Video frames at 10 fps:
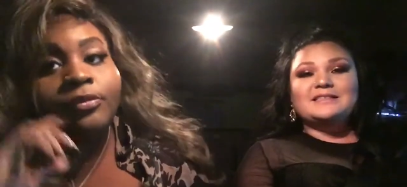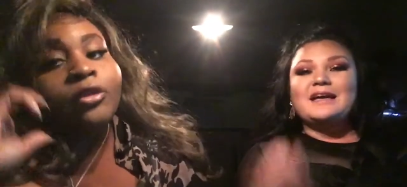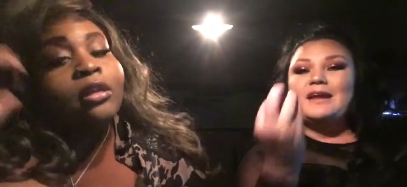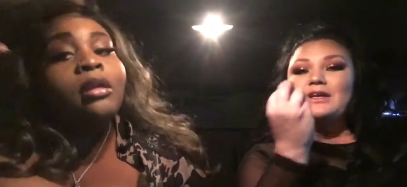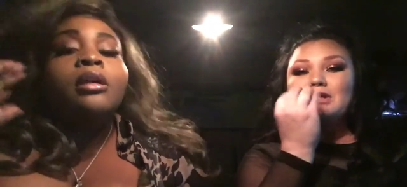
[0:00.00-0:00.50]
Speaker 1: It's
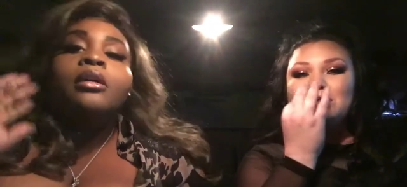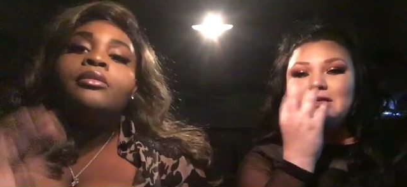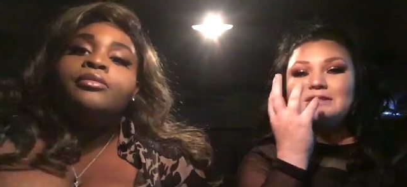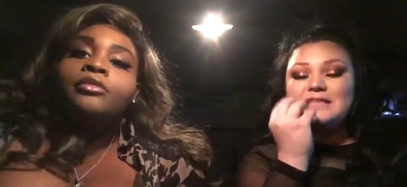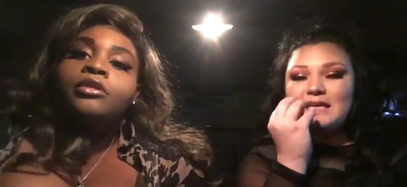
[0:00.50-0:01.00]
got a
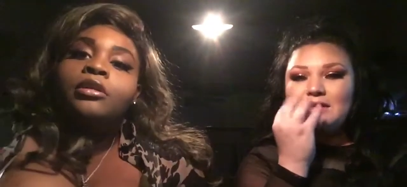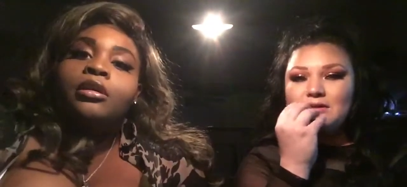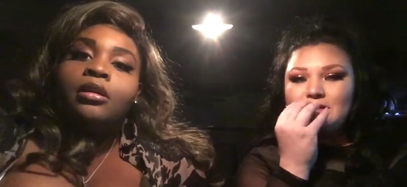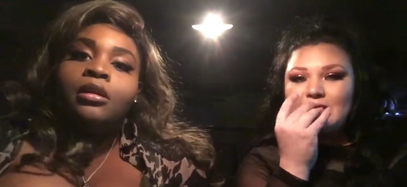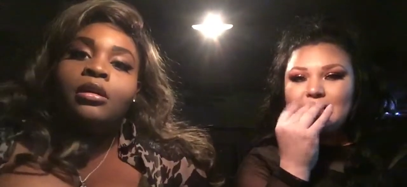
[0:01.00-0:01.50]
good
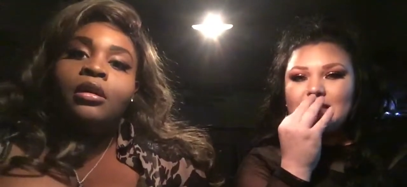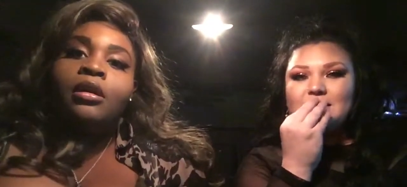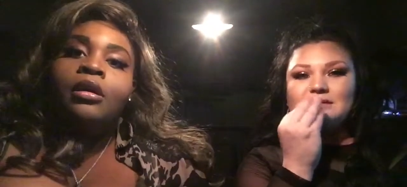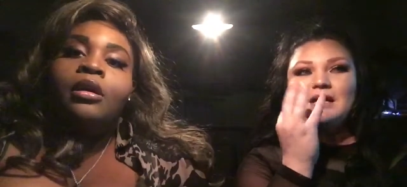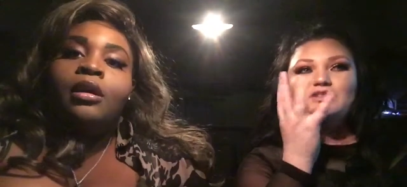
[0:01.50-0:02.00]
tingle. Like
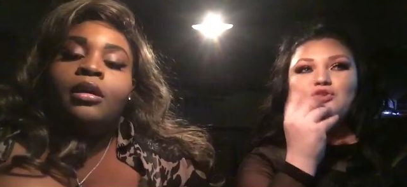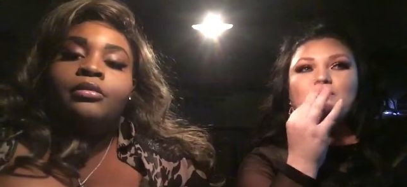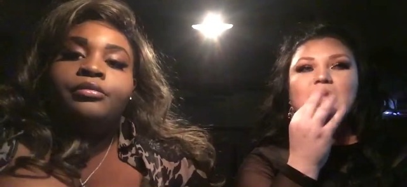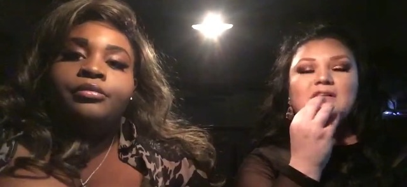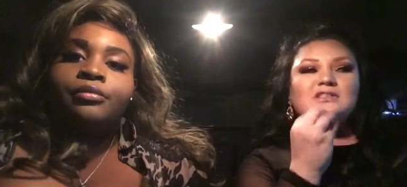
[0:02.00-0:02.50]
it's not
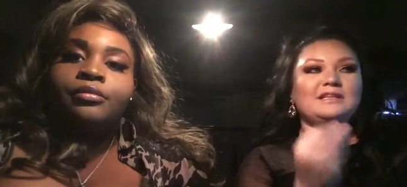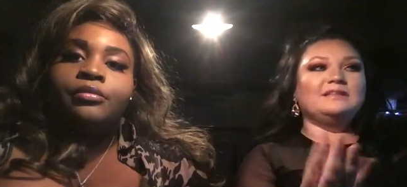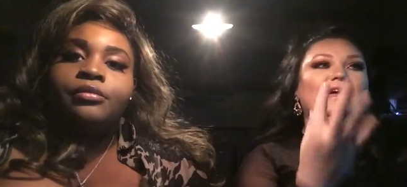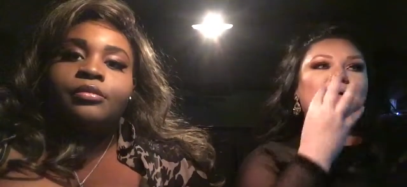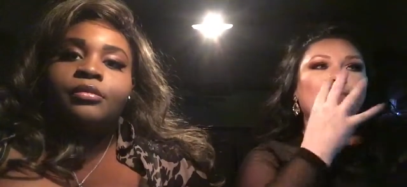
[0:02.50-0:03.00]
too much, and
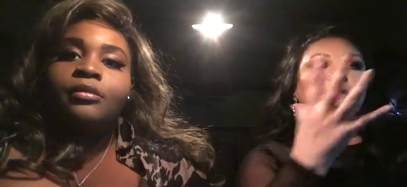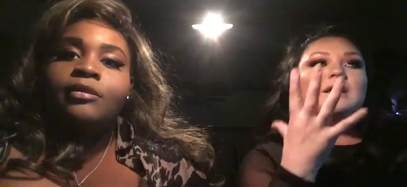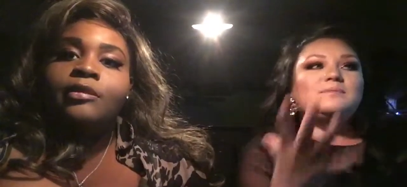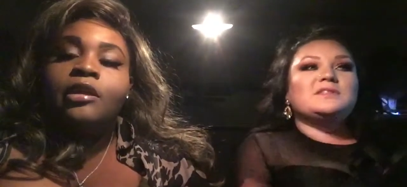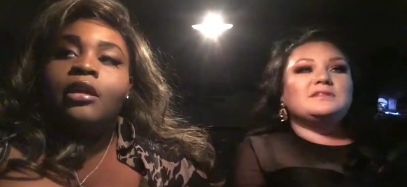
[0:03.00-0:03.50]
it like
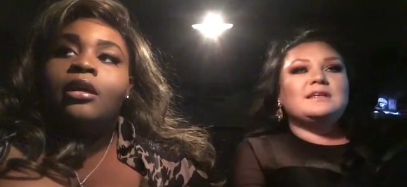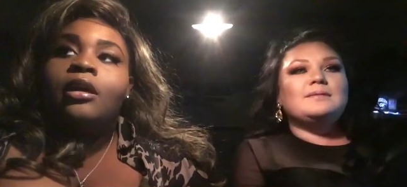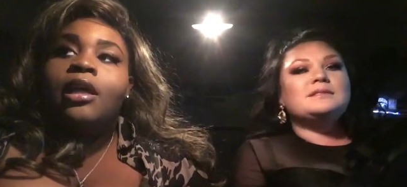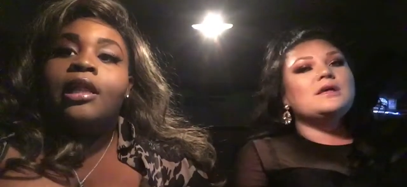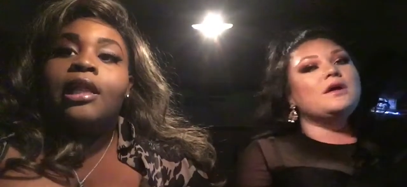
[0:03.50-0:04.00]
plumps your
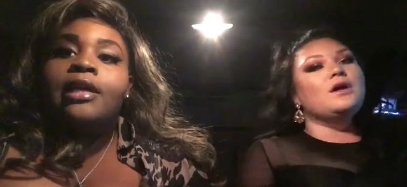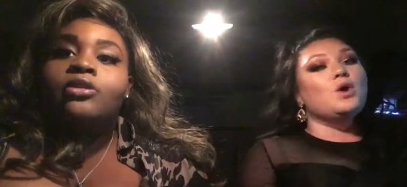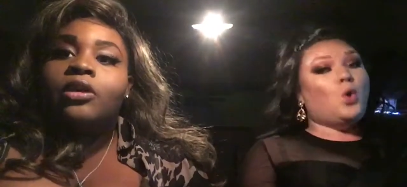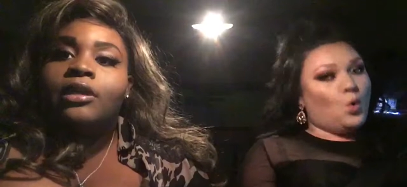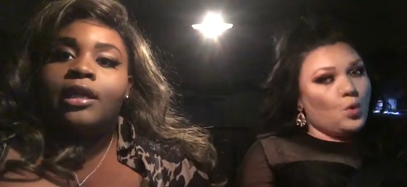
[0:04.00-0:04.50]
lips. It
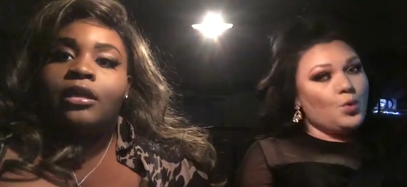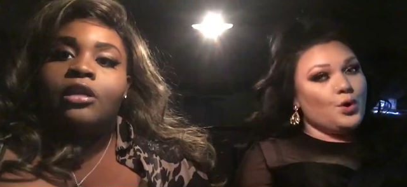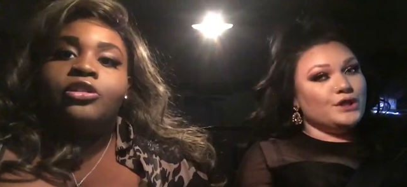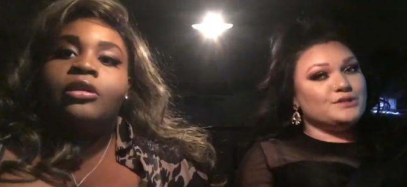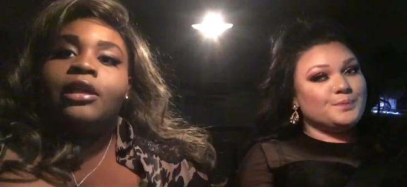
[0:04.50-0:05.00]
lasts all day long.
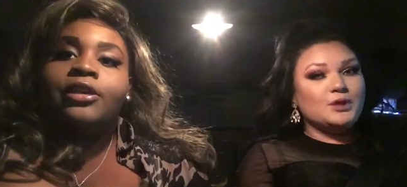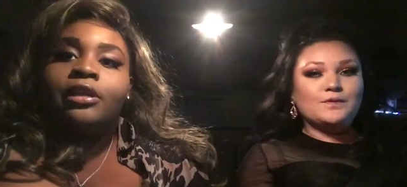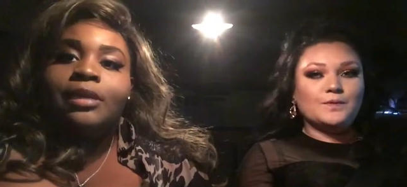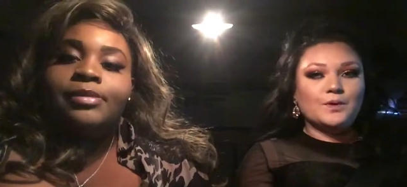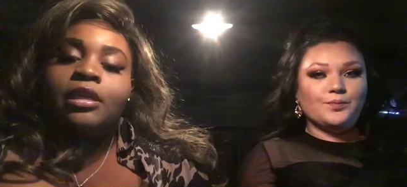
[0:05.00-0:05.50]
You it's don't lick
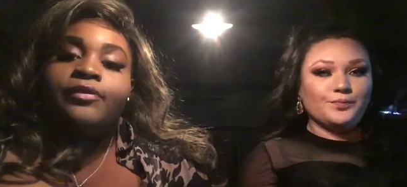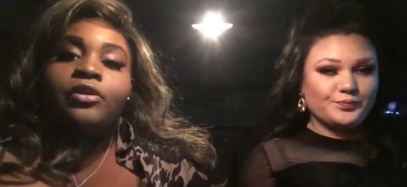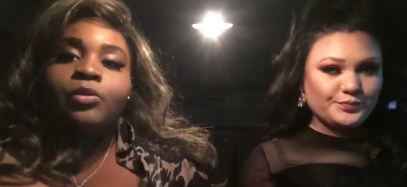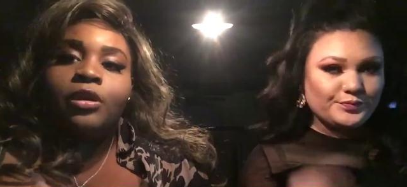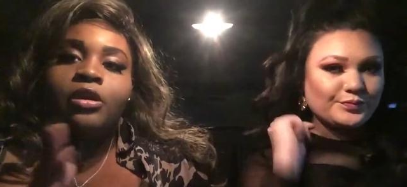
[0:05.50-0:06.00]
your lips. If
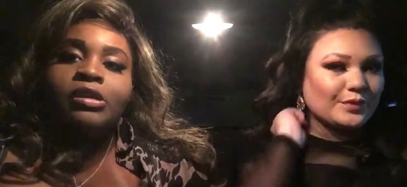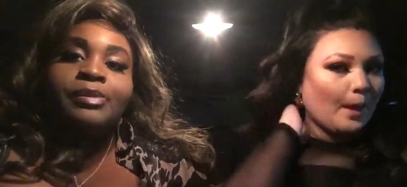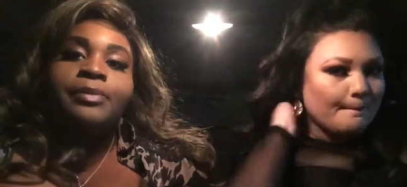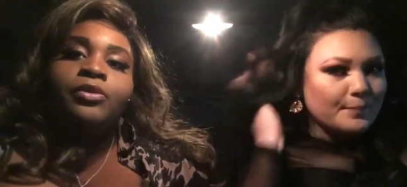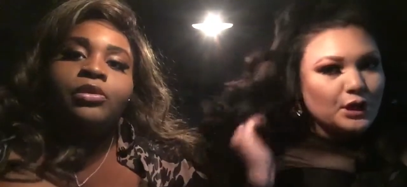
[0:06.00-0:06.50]
Speaker 2: you're one of those
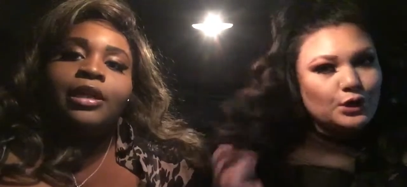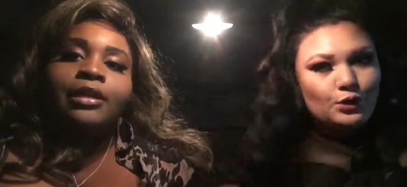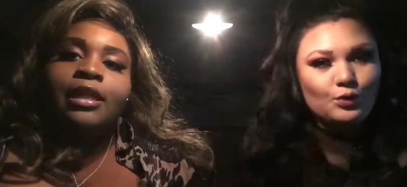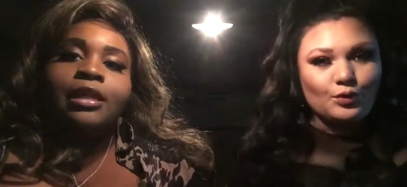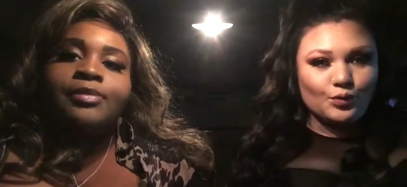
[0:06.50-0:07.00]
people who beautiful.
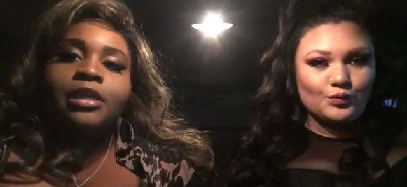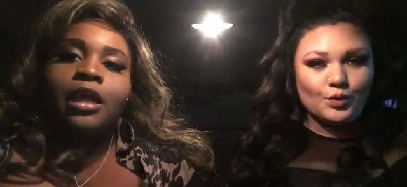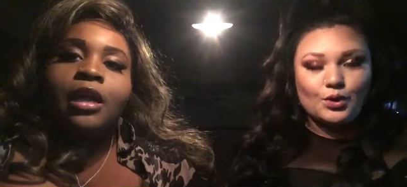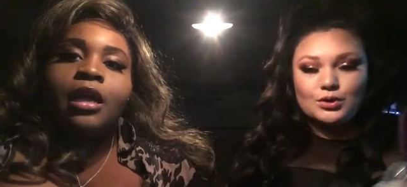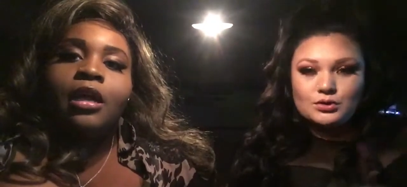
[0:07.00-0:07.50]
lick their lips a
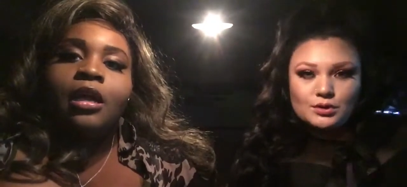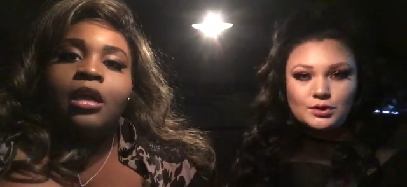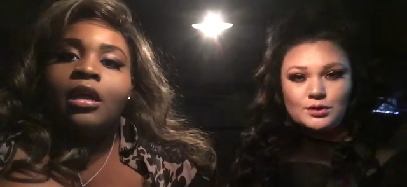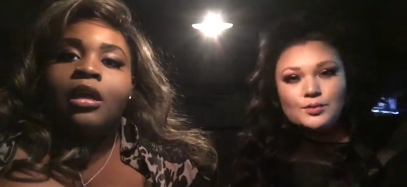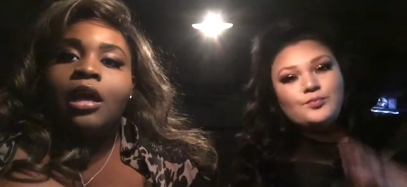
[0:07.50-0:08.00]
lot,
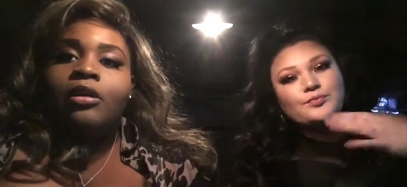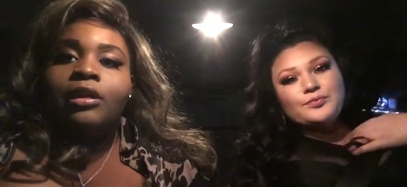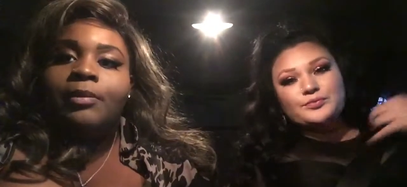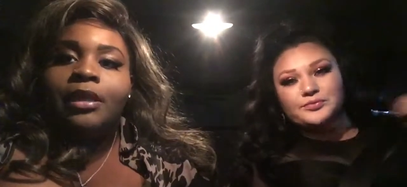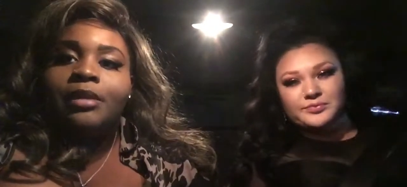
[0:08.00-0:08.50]
I don't
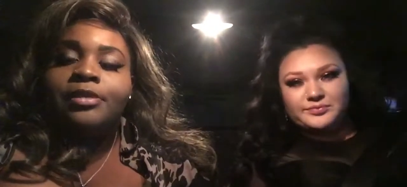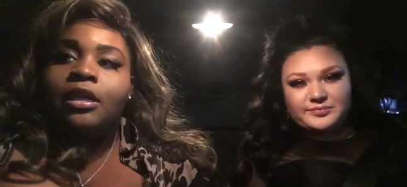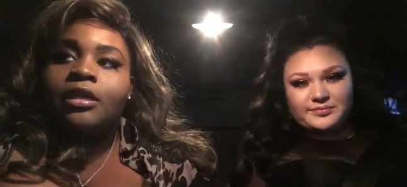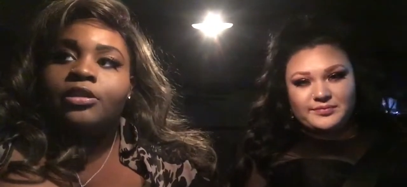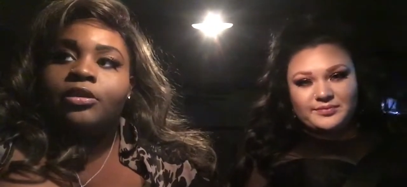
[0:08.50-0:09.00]
lick my lips a
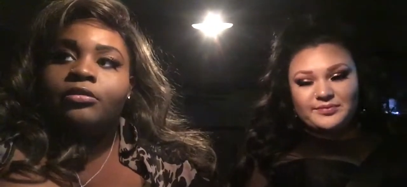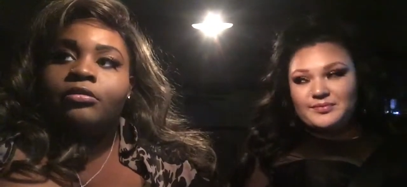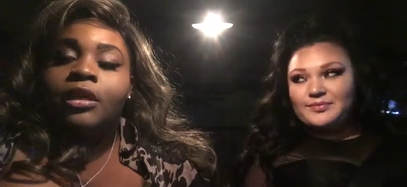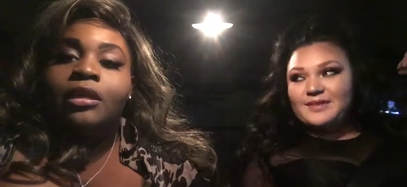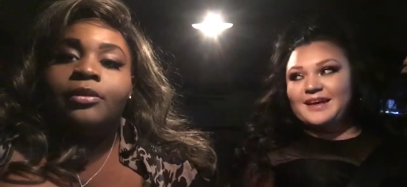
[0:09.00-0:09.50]
lot, so
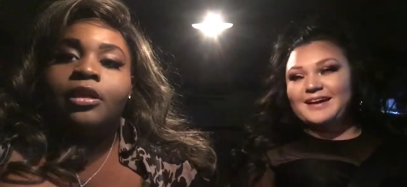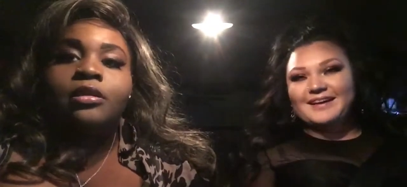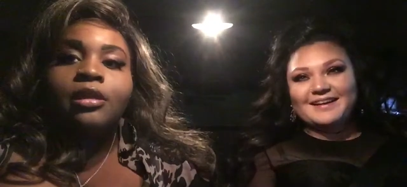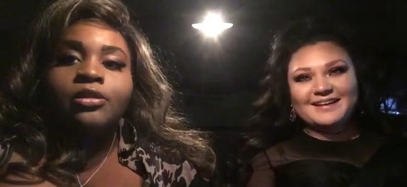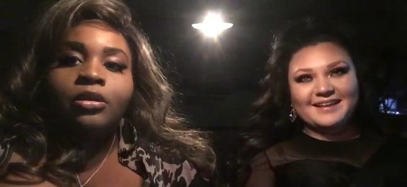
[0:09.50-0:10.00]
my lip gloss
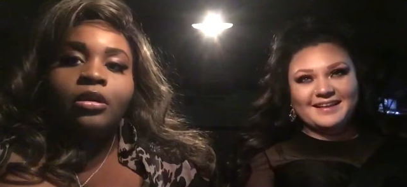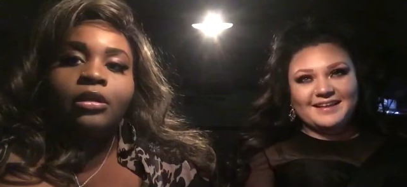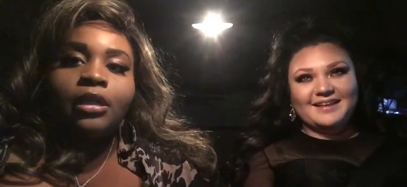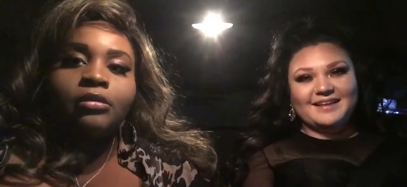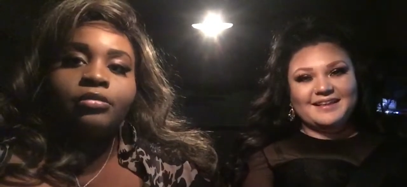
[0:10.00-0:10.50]
stays on all
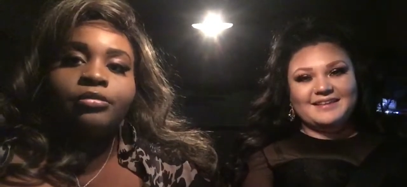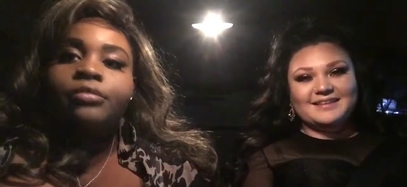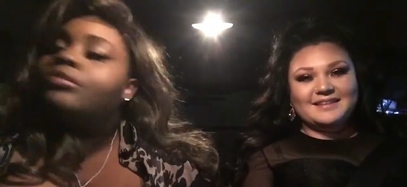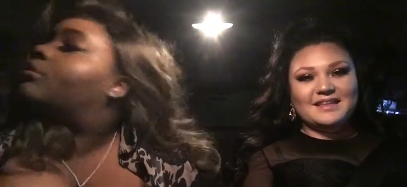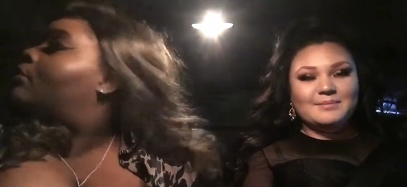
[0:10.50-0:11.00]
day.
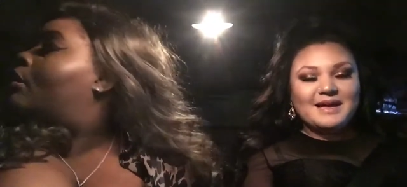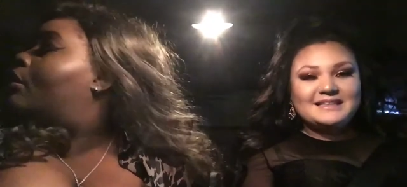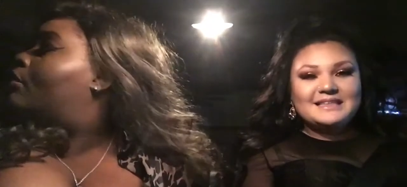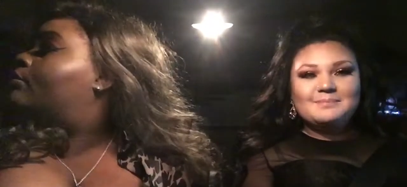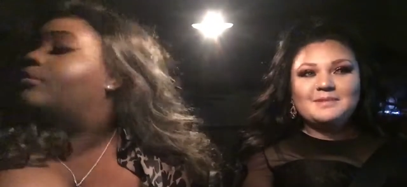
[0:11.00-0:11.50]

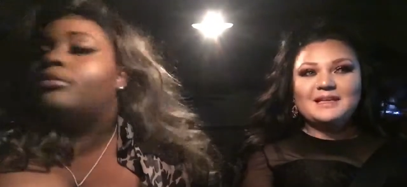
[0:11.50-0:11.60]
Speaker 1: My lip mm.